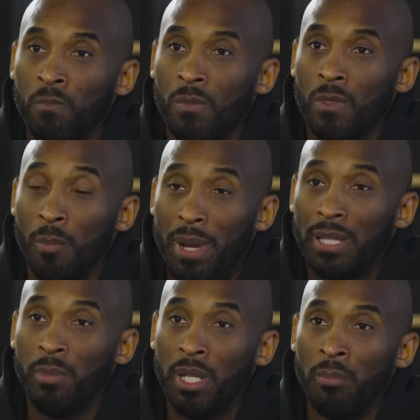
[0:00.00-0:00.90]
They're meant
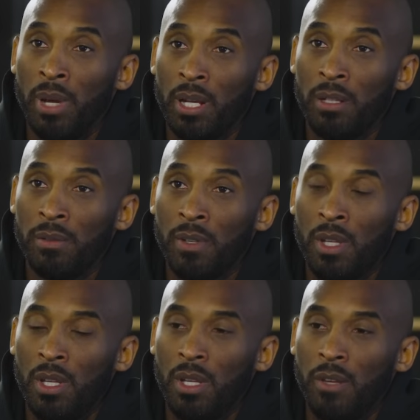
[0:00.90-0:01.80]
to be competitive.
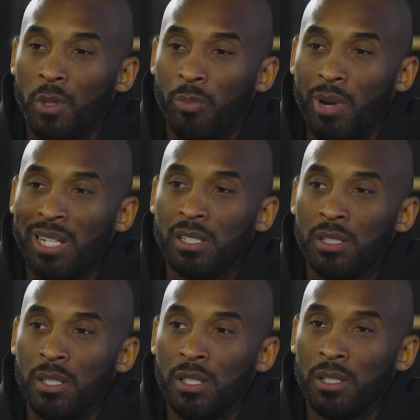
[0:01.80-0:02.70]
If your
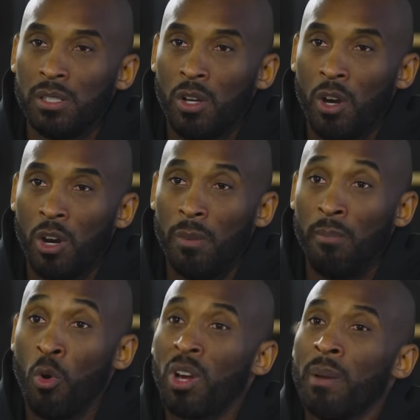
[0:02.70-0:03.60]
practices aren't
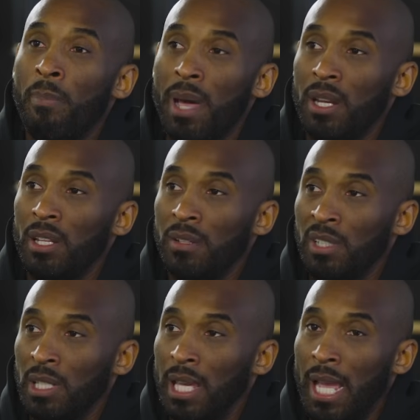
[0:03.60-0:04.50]
more competitive
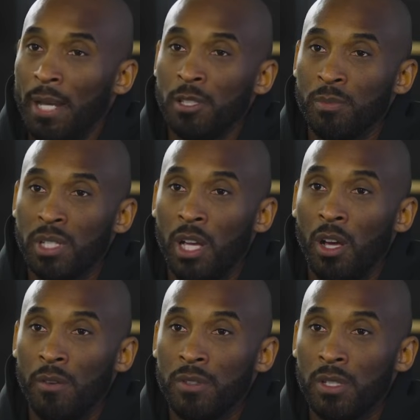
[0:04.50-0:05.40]
than the games
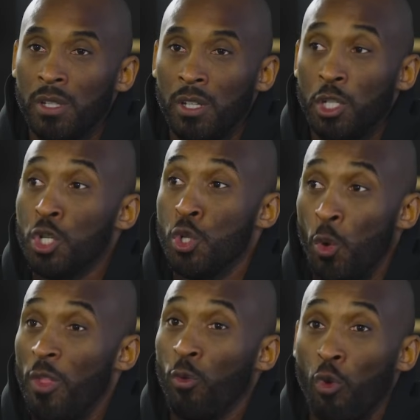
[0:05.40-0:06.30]
themselves, you're
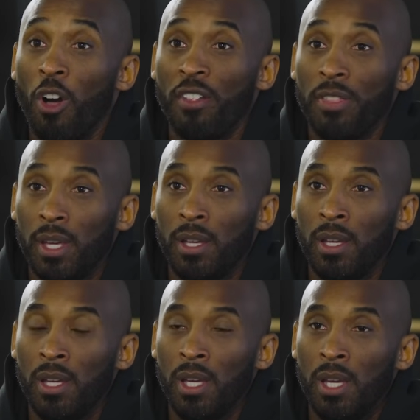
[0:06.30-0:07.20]
doing the wrong
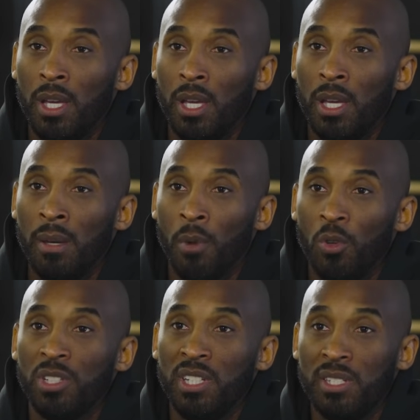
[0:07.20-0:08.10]
thing. And
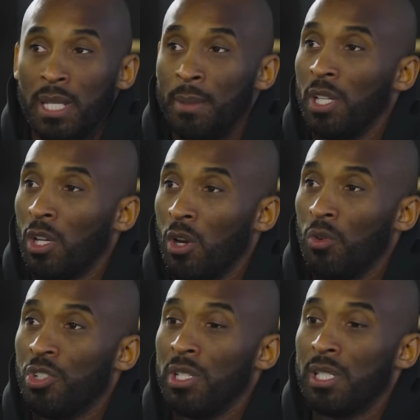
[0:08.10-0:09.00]
most of these teams and
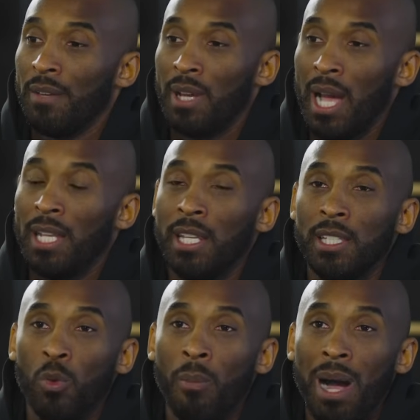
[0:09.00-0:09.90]
coaches have gotten
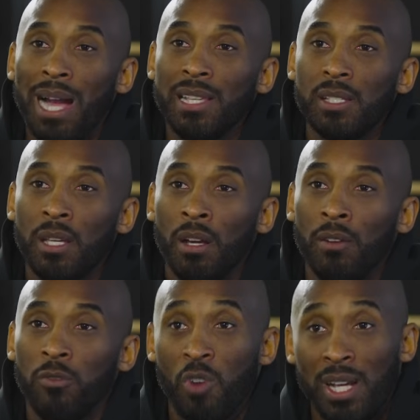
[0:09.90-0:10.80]
into a mindset
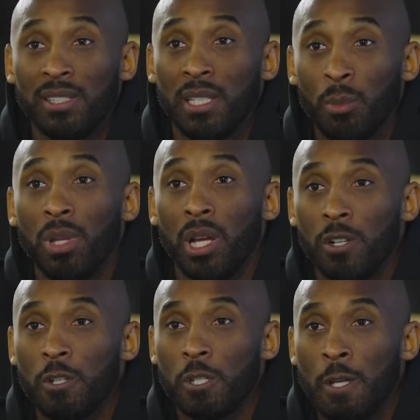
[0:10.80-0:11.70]
of resting
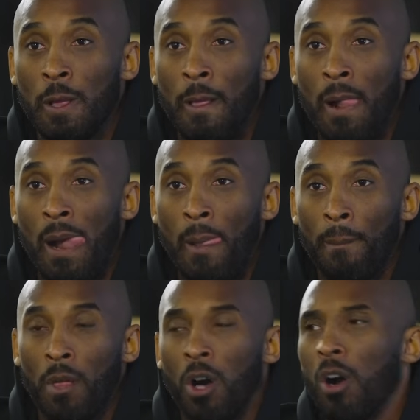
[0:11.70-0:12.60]
players.
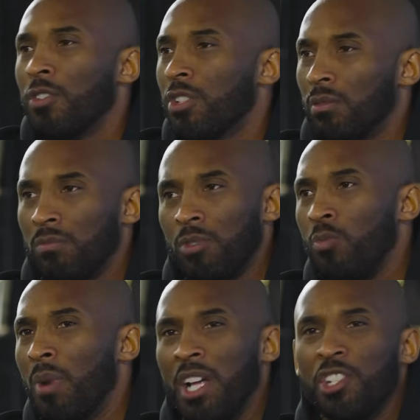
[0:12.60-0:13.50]
Oh, it's too
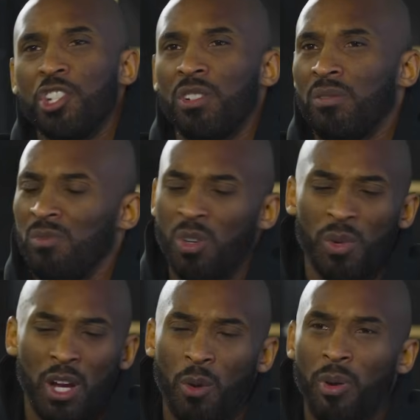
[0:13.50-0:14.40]
much. We're
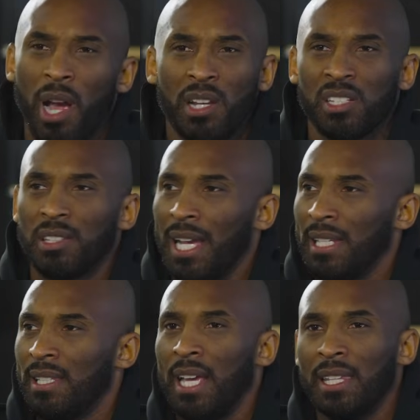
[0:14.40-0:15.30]
not going to practice
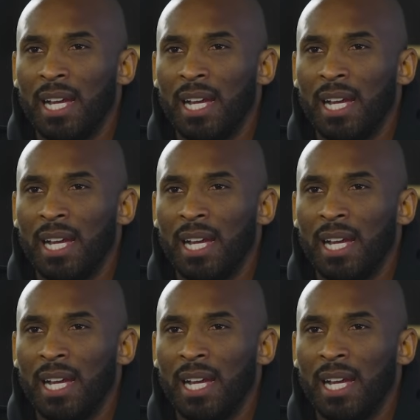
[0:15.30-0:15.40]
light day.